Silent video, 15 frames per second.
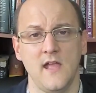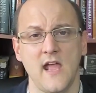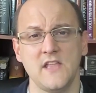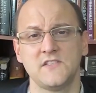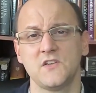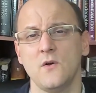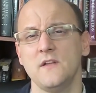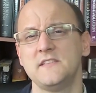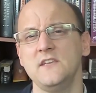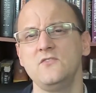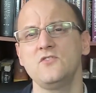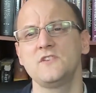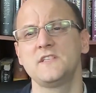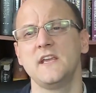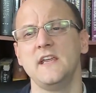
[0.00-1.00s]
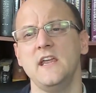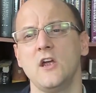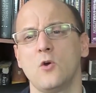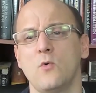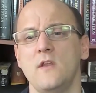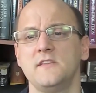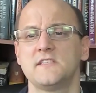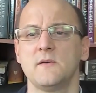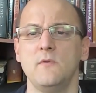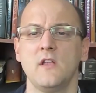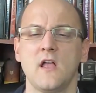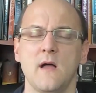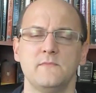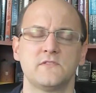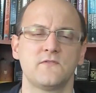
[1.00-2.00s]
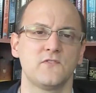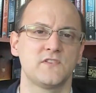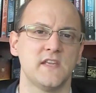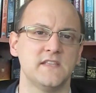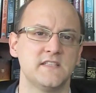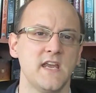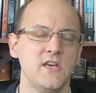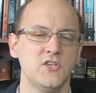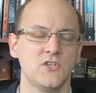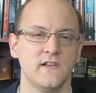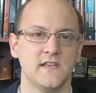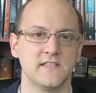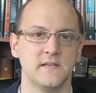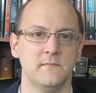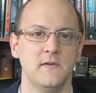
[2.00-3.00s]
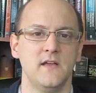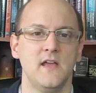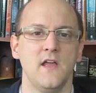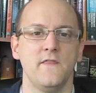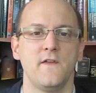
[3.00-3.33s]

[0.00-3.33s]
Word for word: And so it's interesting here when someone comes for sensationalism,